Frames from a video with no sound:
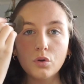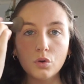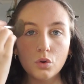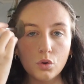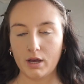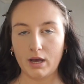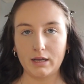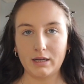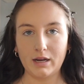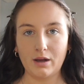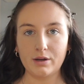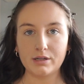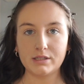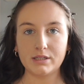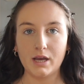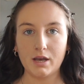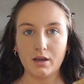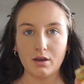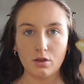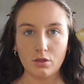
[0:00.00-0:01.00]
Okay, now I
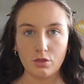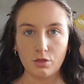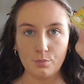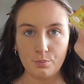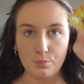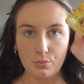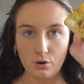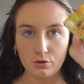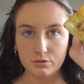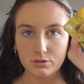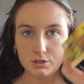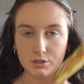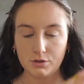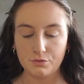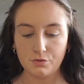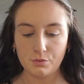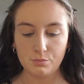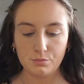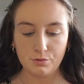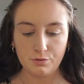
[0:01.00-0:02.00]
take the bronzer
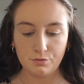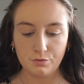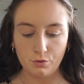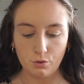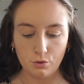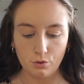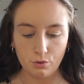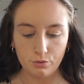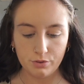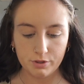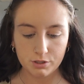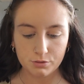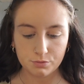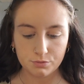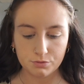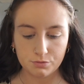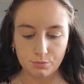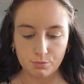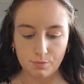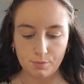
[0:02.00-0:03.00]
from before, this
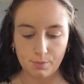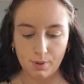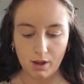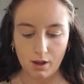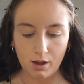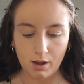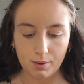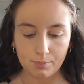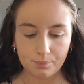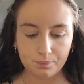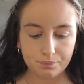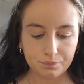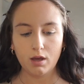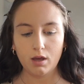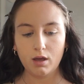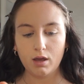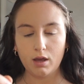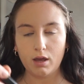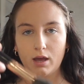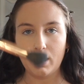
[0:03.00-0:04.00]
one's from Balm,
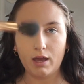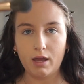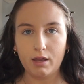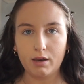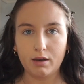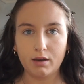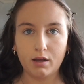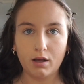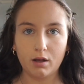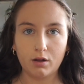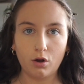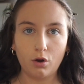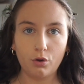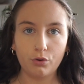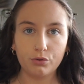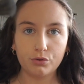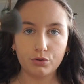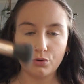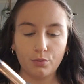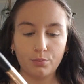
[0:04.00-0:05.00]
and a
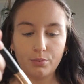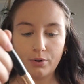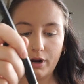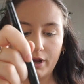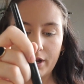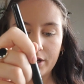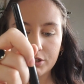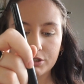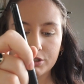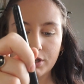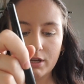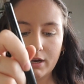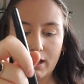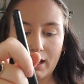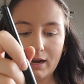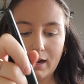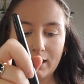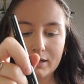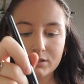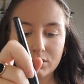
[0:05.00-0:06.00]
contour brush, and I
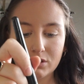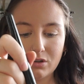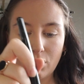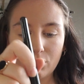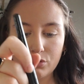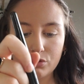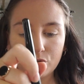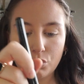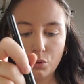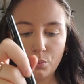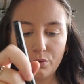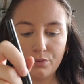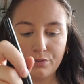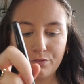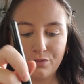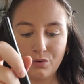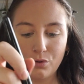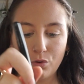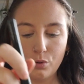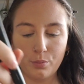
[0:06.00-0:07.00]
like to contour
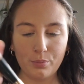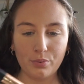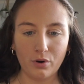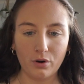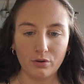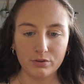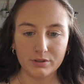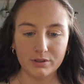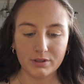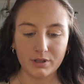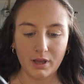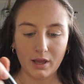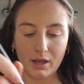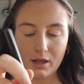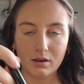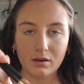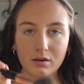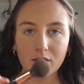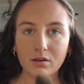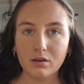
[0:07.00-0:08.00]
before
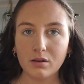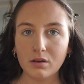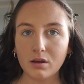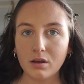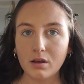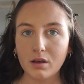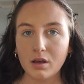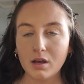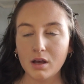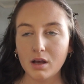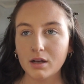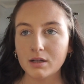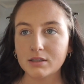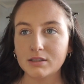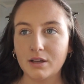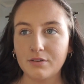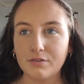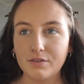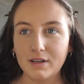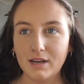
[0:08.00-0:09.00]
bronzing
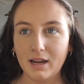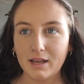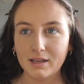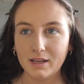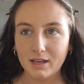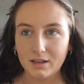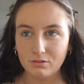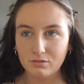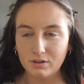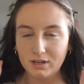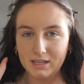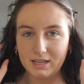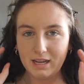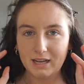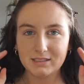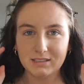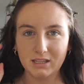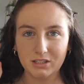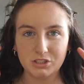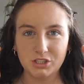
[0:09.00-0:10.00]
because I feel like it really
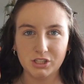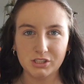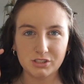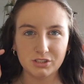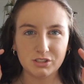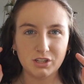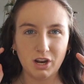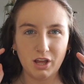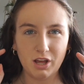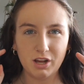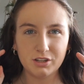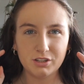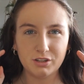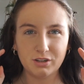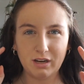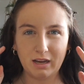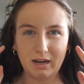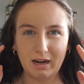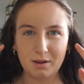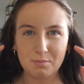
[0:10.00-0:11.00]
gets that chiseled look. You
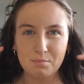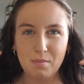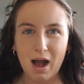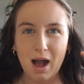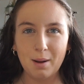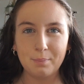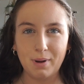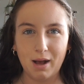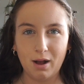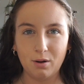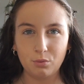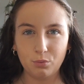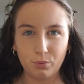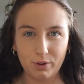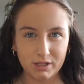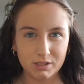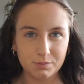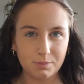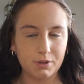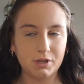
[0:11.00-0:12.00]
can like map out
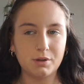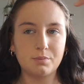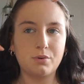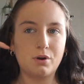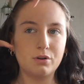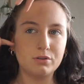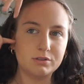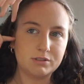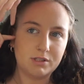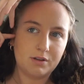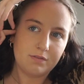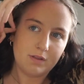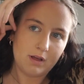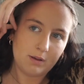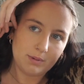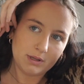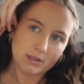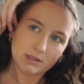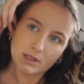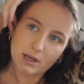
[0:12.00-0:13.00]
where to put your bronzer, if that
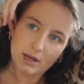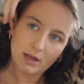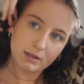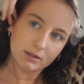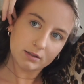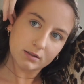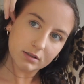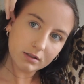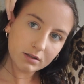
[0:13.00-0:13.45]
makes sense.